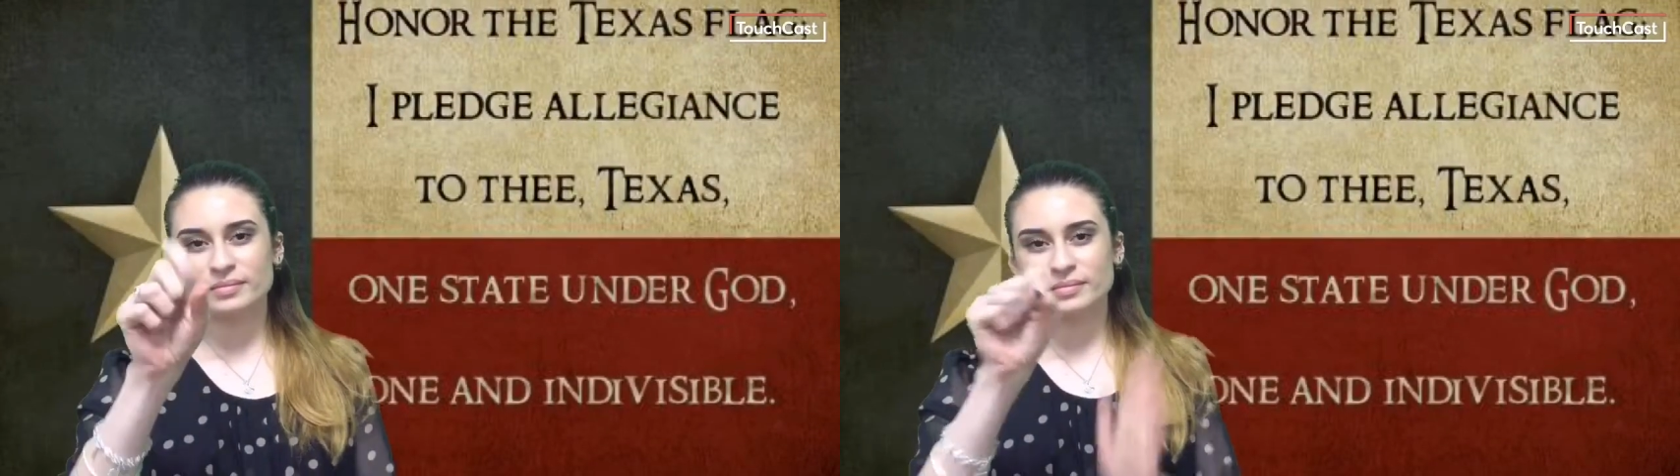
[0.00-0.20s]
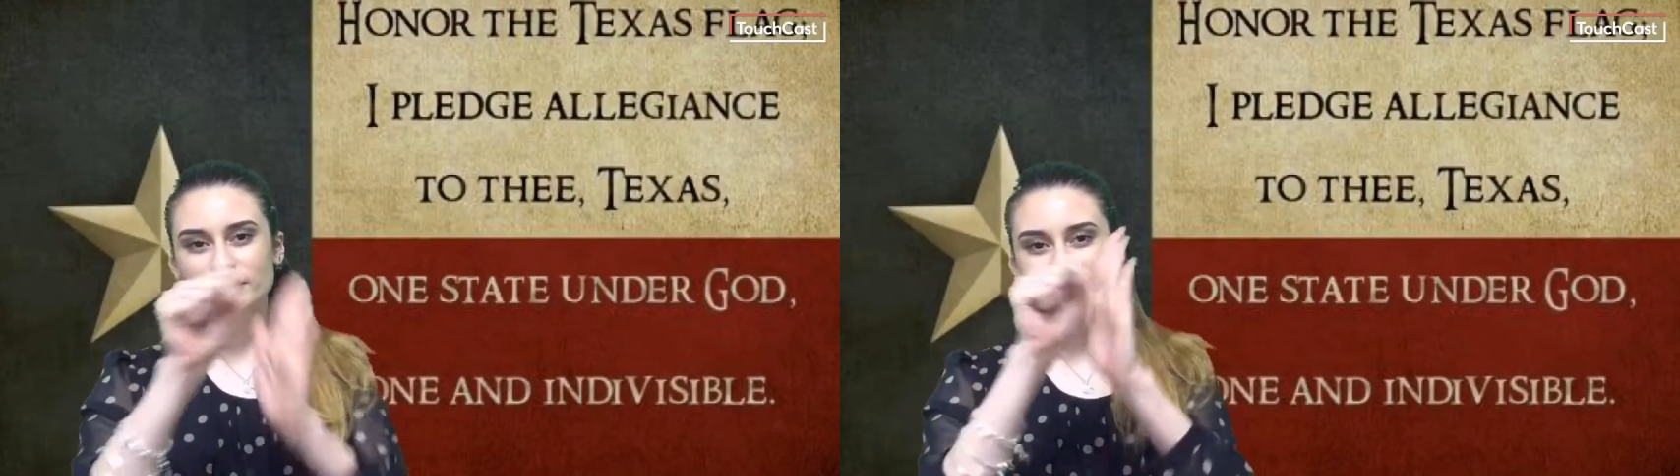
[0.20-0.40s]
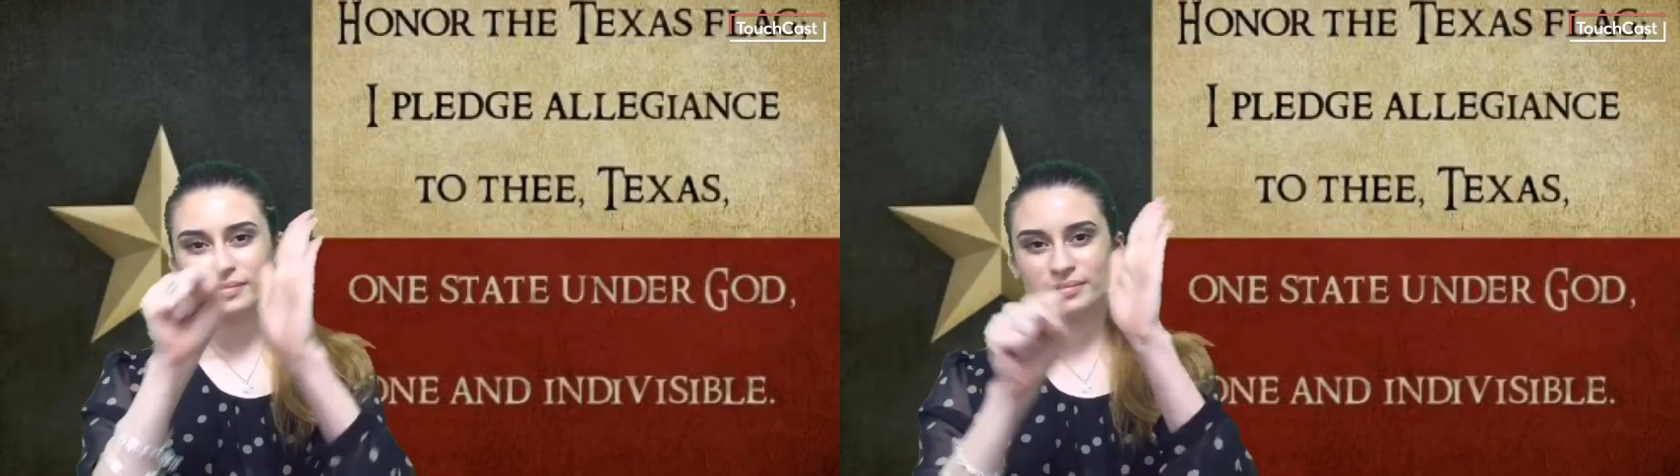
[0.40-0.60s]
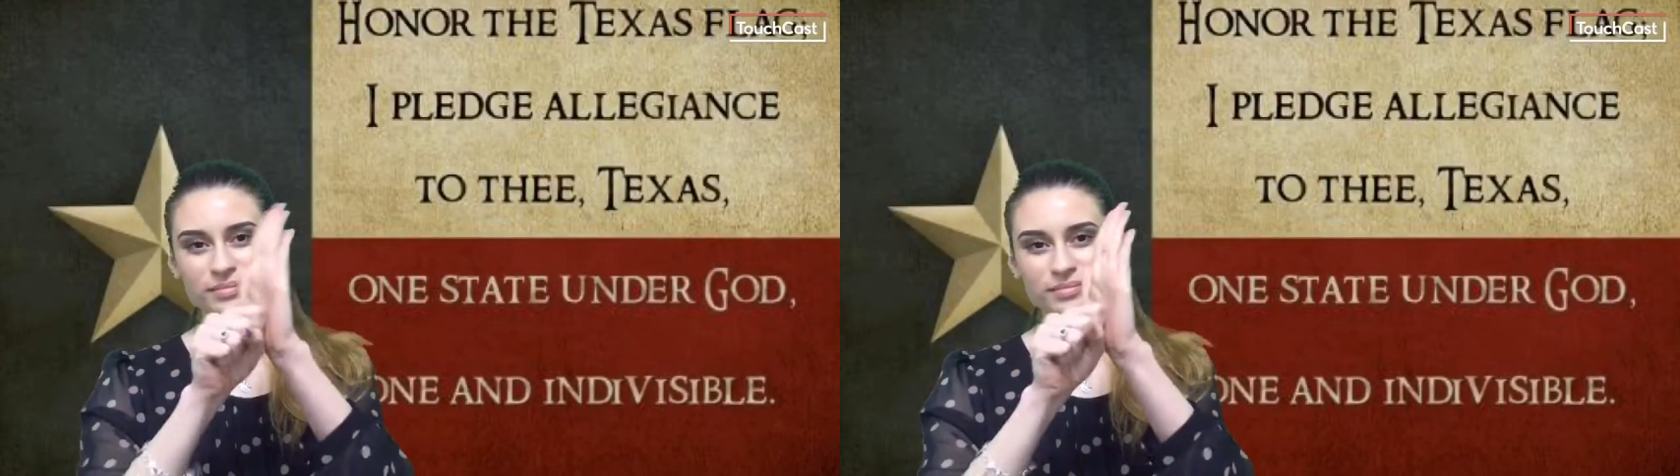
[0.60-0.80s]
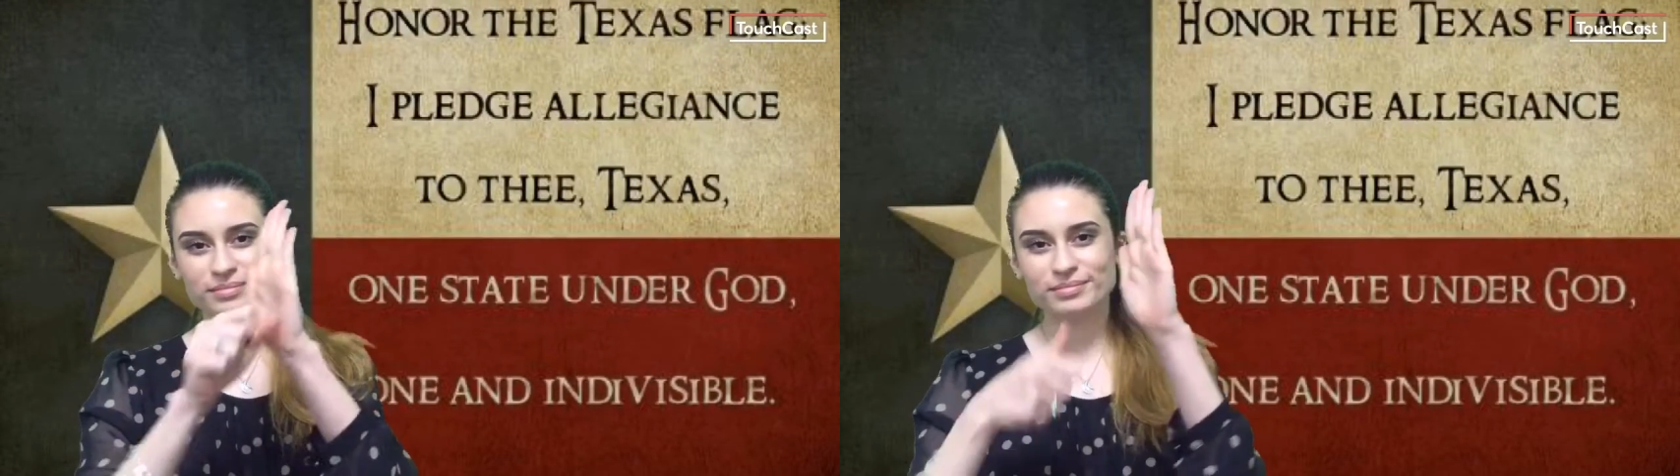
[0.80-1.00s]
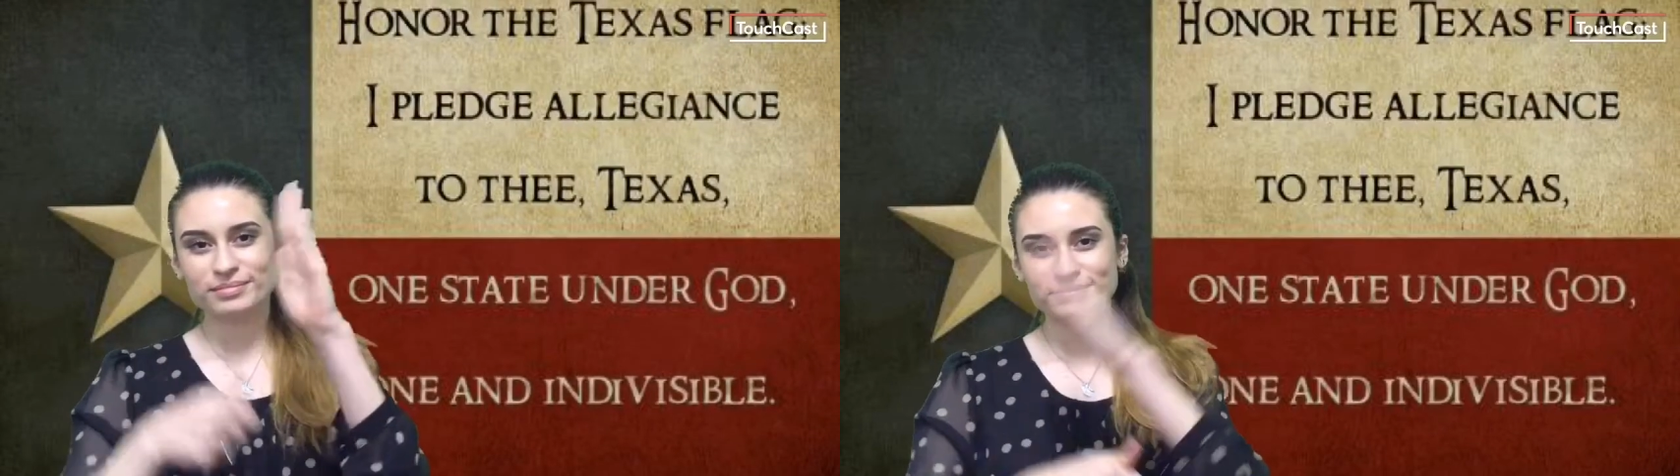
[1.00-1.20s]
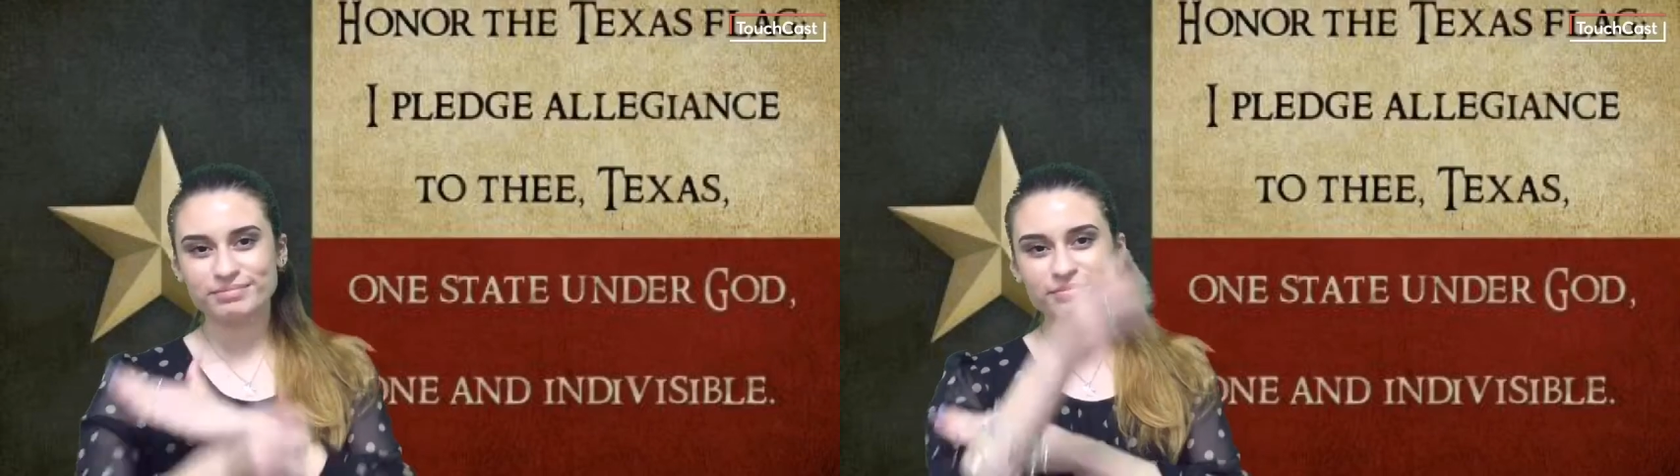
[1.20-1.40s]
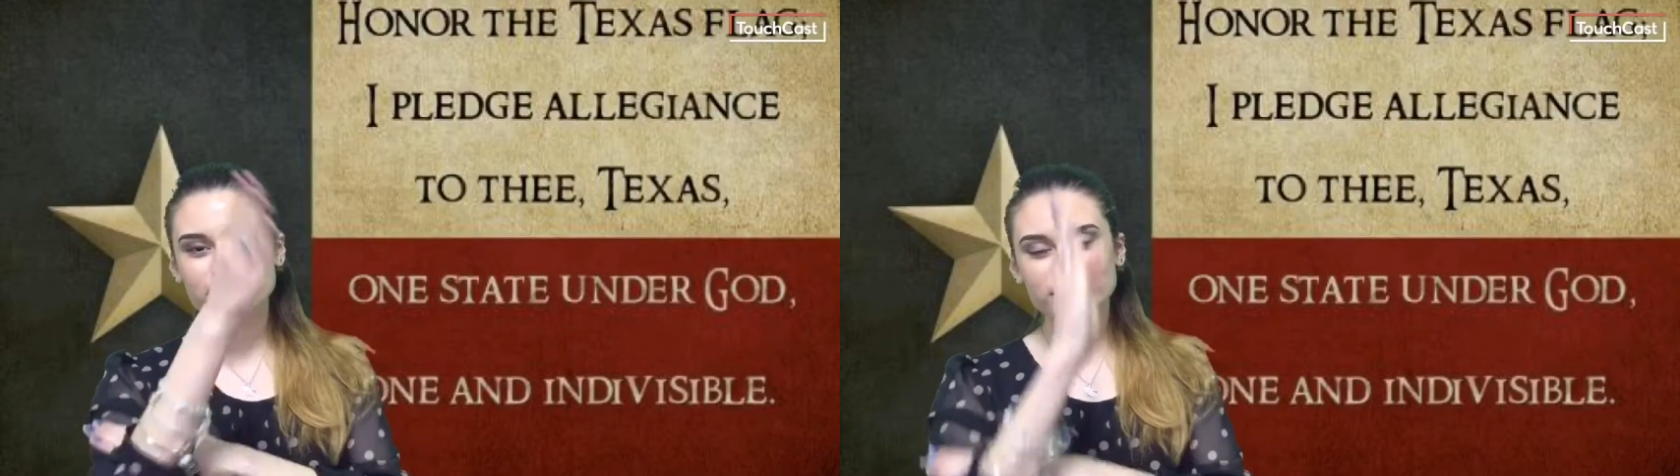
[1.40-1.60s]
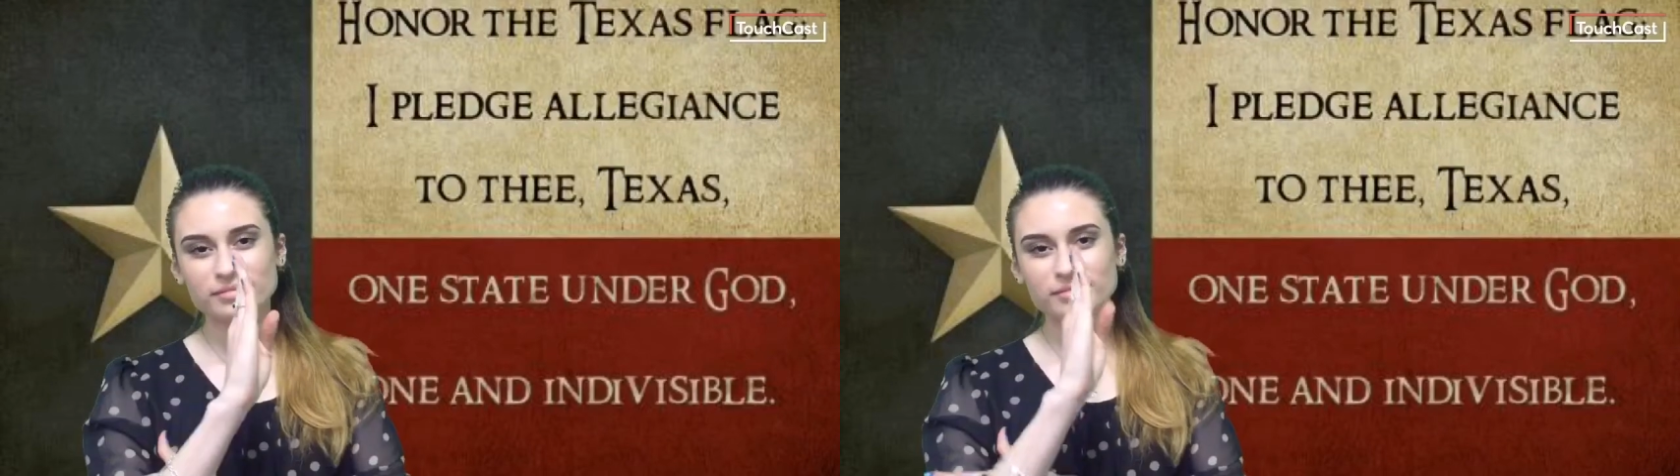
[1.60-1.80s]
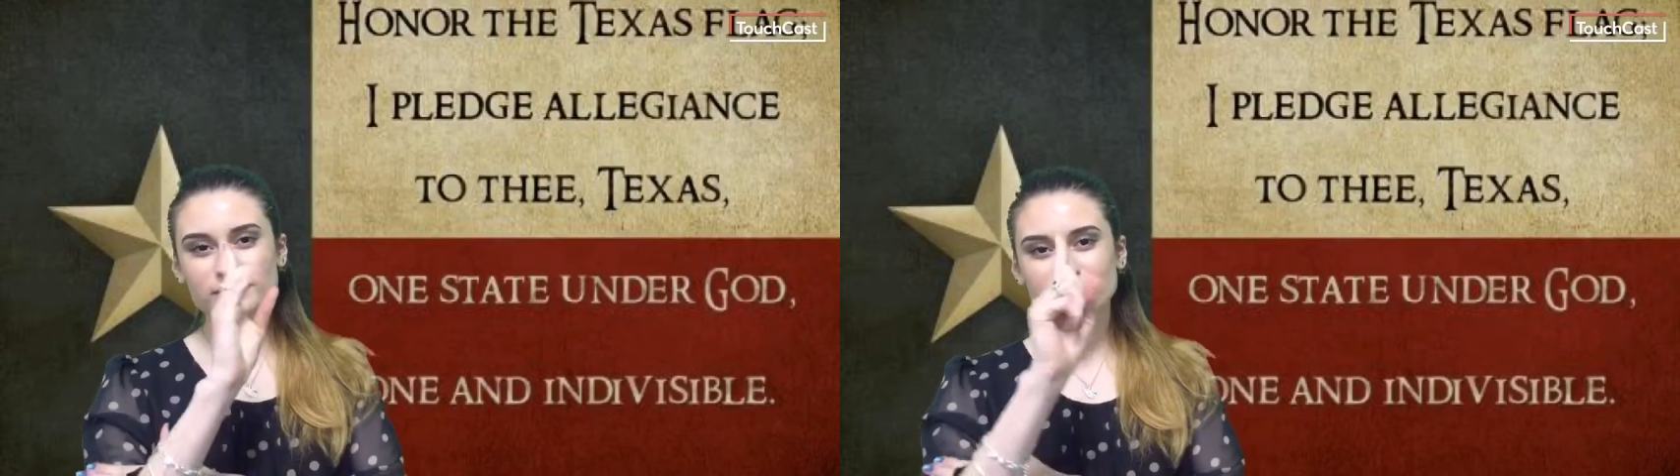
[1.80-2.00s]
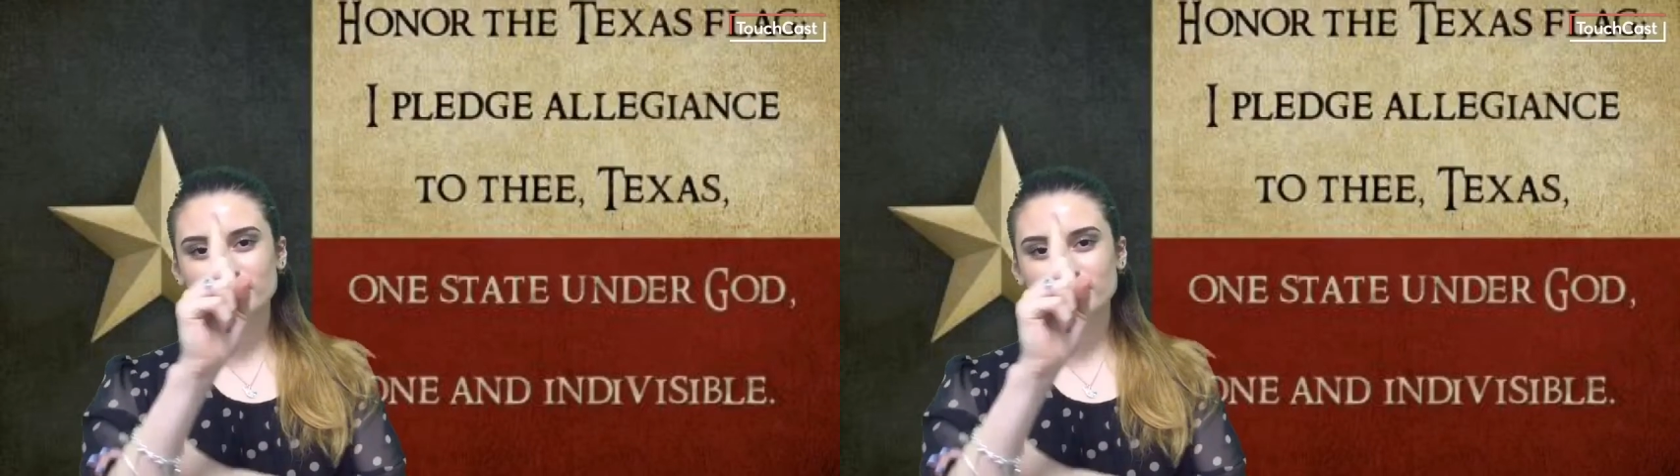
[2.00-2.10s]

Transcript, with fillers: one state, under God,